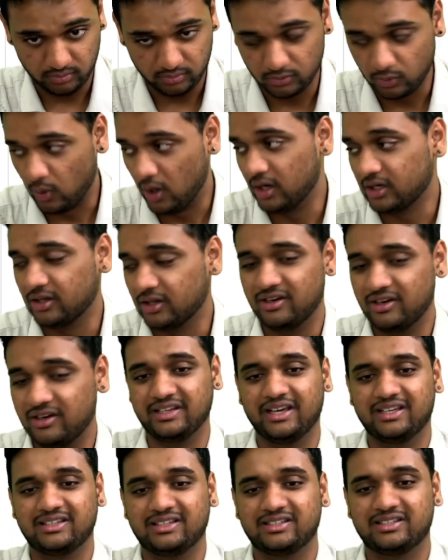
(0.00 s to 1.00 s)
Whatever is
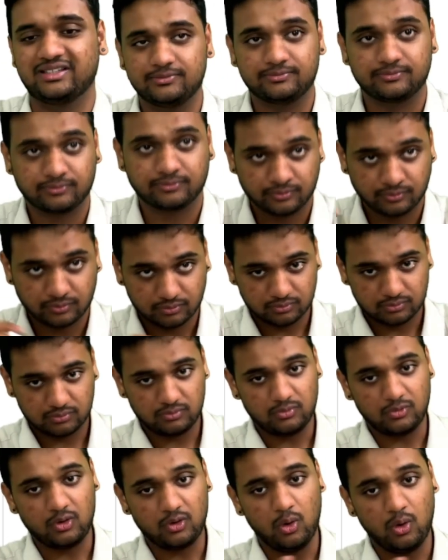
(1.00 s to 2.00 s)
X,
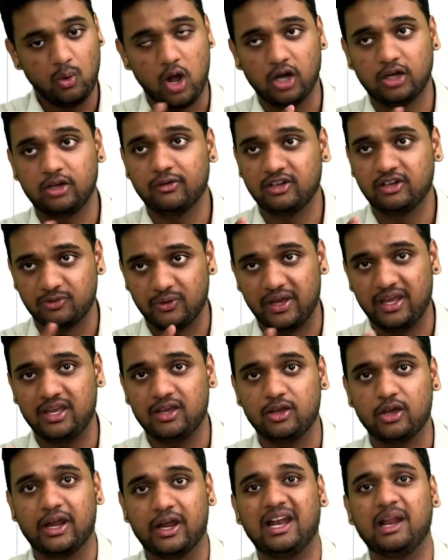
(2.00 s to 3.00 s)
whatever is Y,
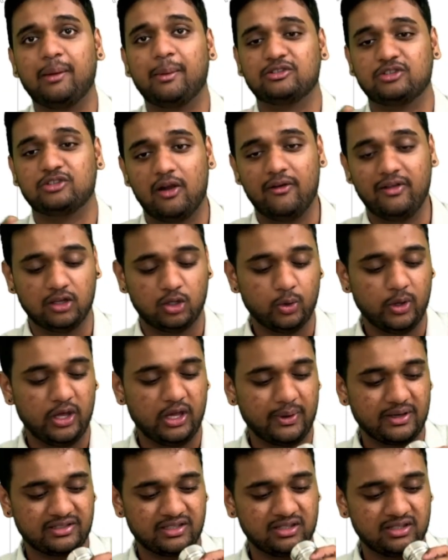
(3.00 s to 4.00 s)
you are getting by solving the 2
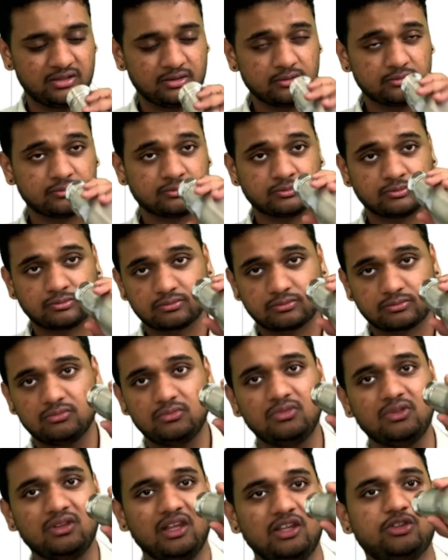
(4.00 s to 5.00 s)
equations,
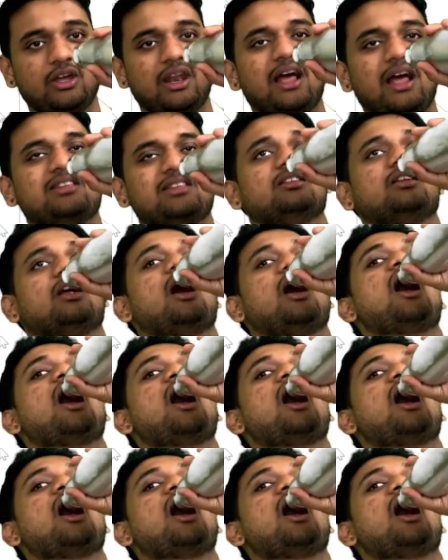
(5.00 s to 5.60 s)
is your answer.